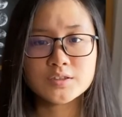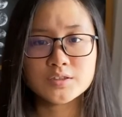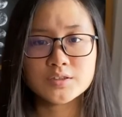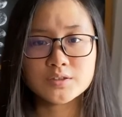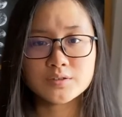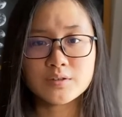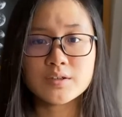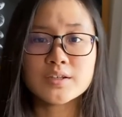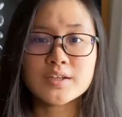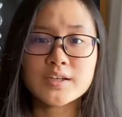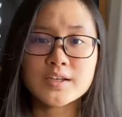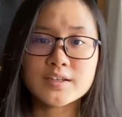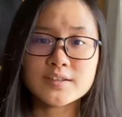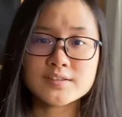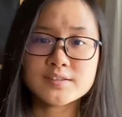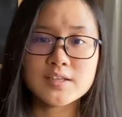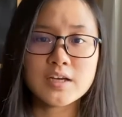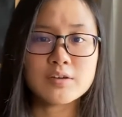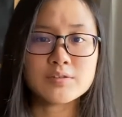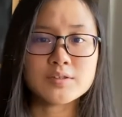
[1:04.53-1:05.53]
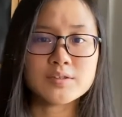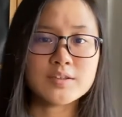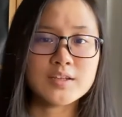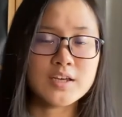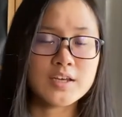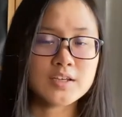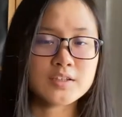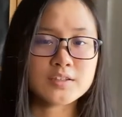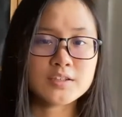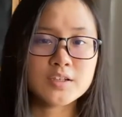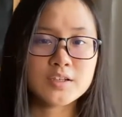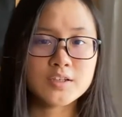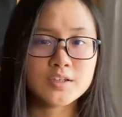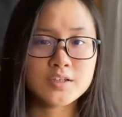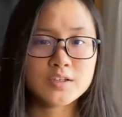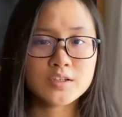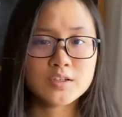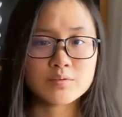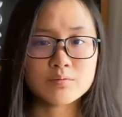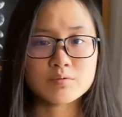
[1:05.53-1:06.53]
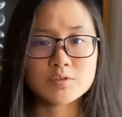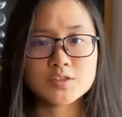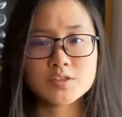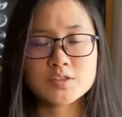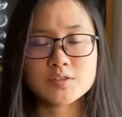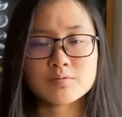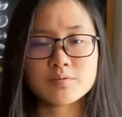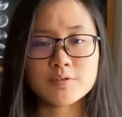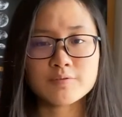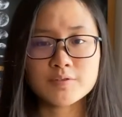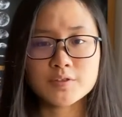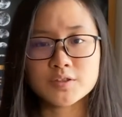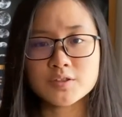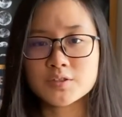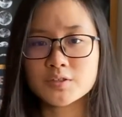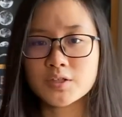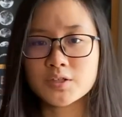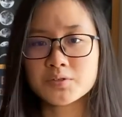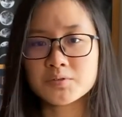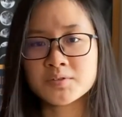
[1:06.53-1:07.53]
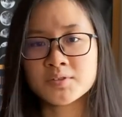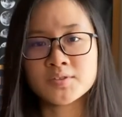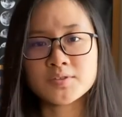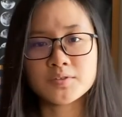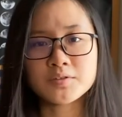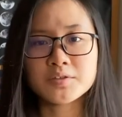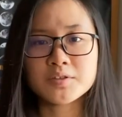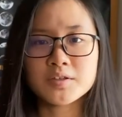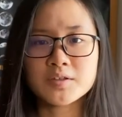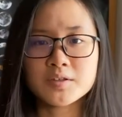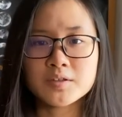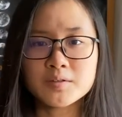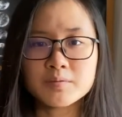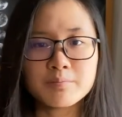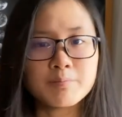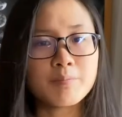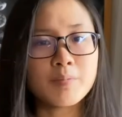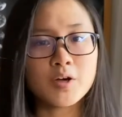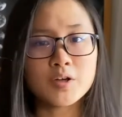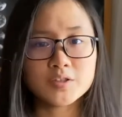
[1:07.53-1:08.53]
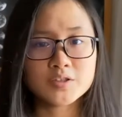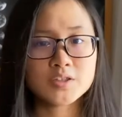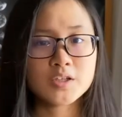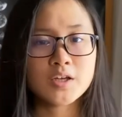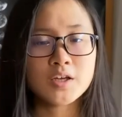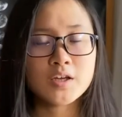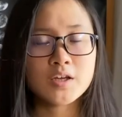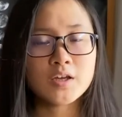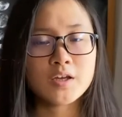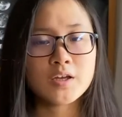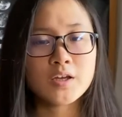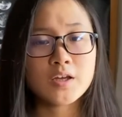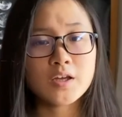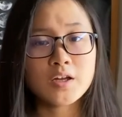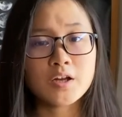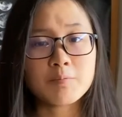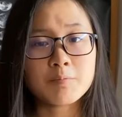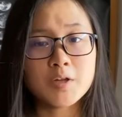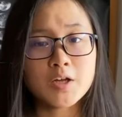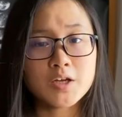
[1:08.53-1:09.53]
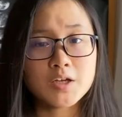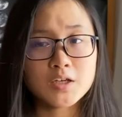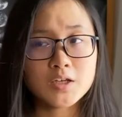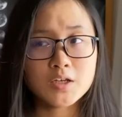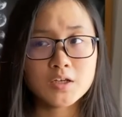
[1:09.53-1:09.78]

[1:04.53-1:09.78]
28,000 yen, which is roughly 230 bucks. And I'm like,